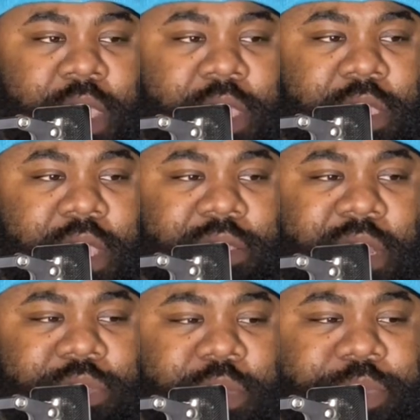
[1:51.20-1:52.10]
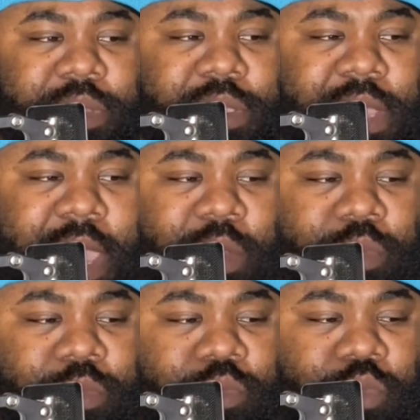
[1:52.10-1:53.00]
Yesterday was a busy day.
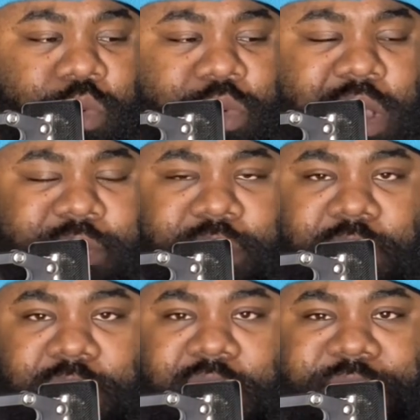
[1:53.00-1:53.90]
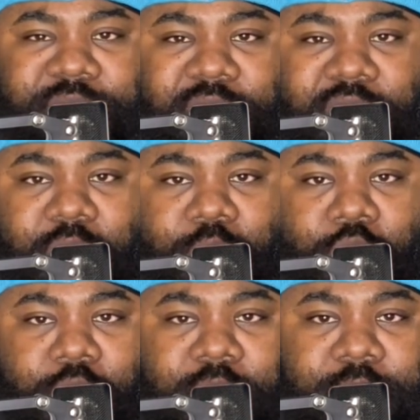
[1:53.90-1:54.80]
We were covering the Stephon
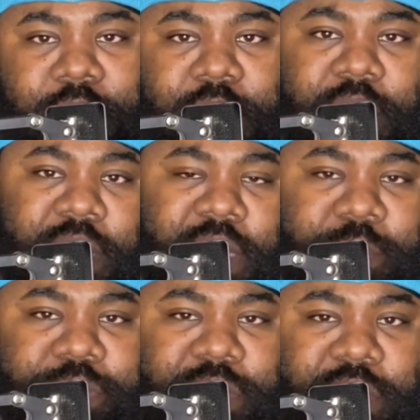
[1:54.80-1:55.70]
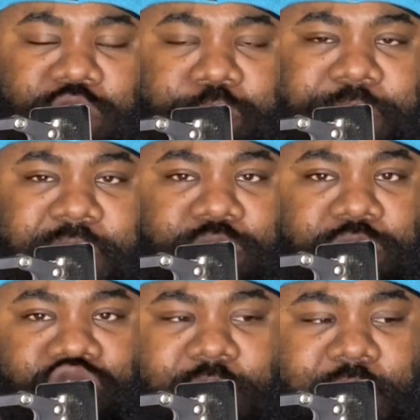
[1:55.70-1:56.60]
Gilmore and potential
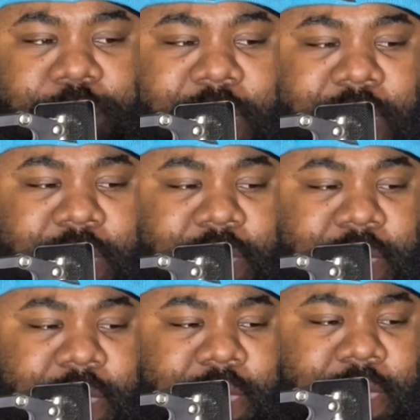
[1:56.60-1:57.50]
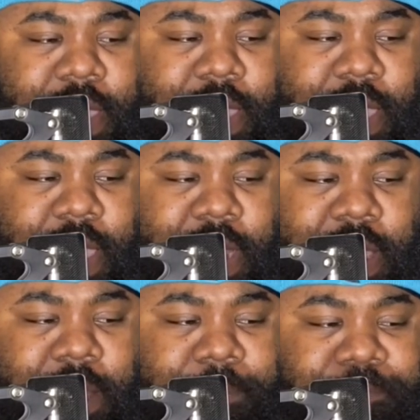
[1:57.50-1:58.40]
Patriots trade back.
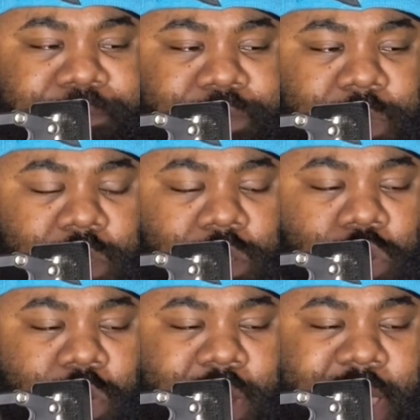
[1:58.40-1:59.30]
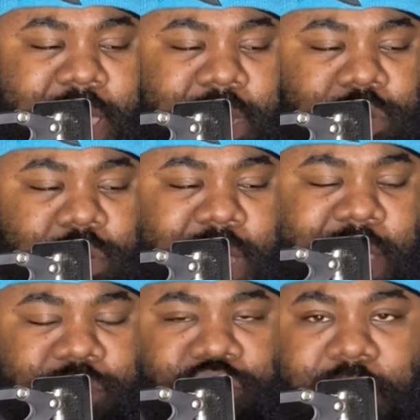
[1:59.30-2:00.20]
And during the actual
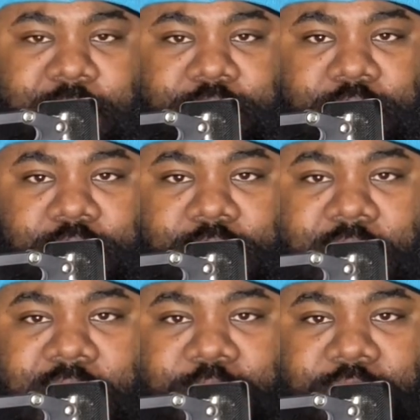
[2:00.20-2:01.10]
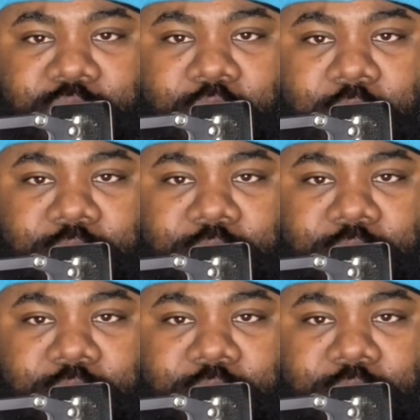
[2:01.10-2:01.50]
live stream, Teddy Bridgewater was